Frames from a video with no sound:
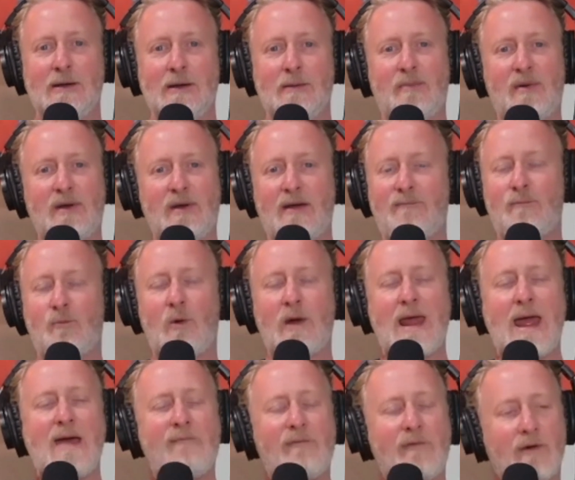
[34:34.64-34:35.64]
But
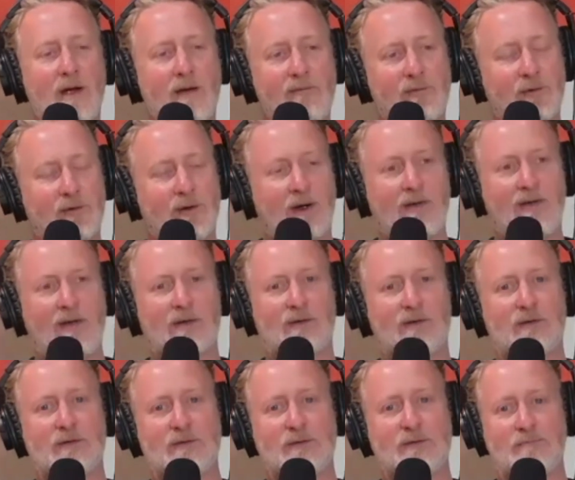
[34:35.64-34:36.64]
whenever I've tried that
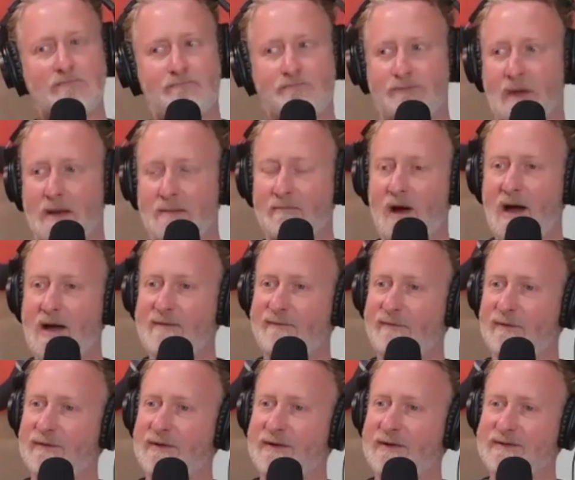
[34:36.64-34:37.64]
sort of
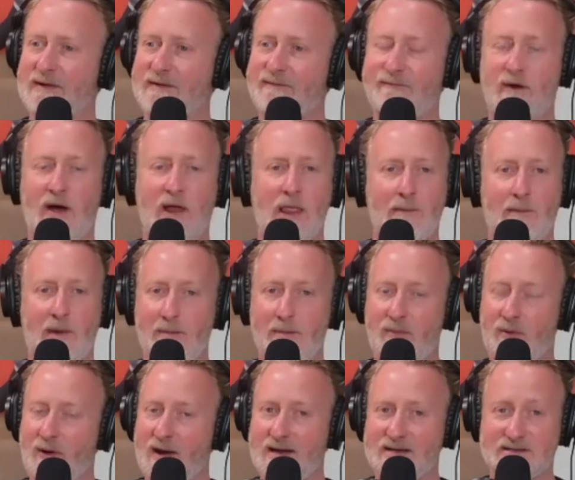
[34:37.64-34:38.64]
mindfulness. I find that my
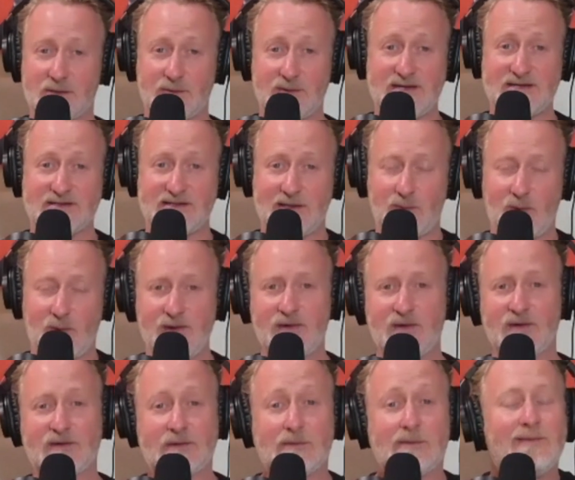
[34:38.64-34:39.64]
brain so easily
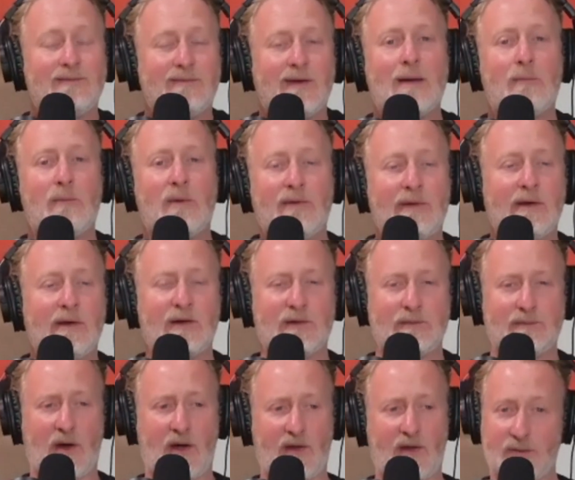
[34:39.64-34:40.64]
wanders. So I found with the ice
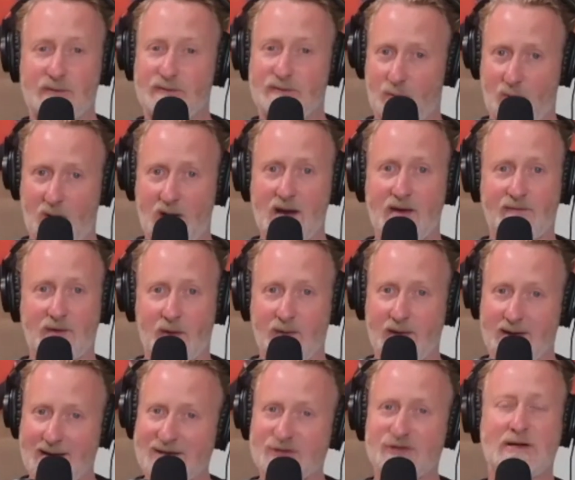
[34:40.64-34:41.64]
bath, it was a way of
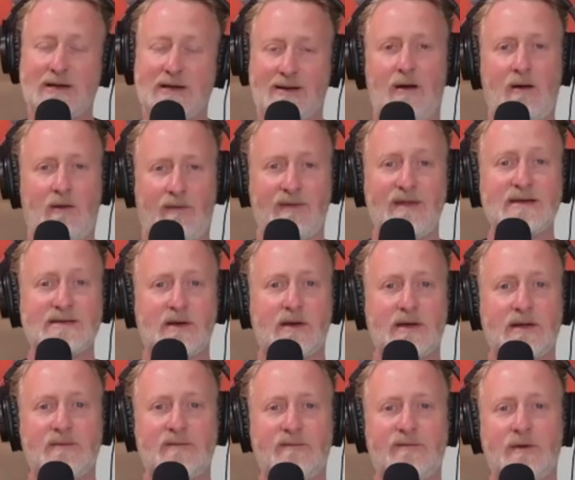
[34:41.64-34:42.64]
going, actually, on this,
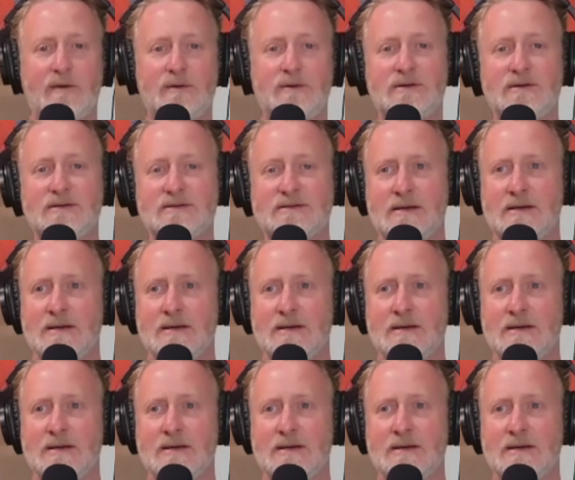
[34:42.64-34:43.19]
I can focus.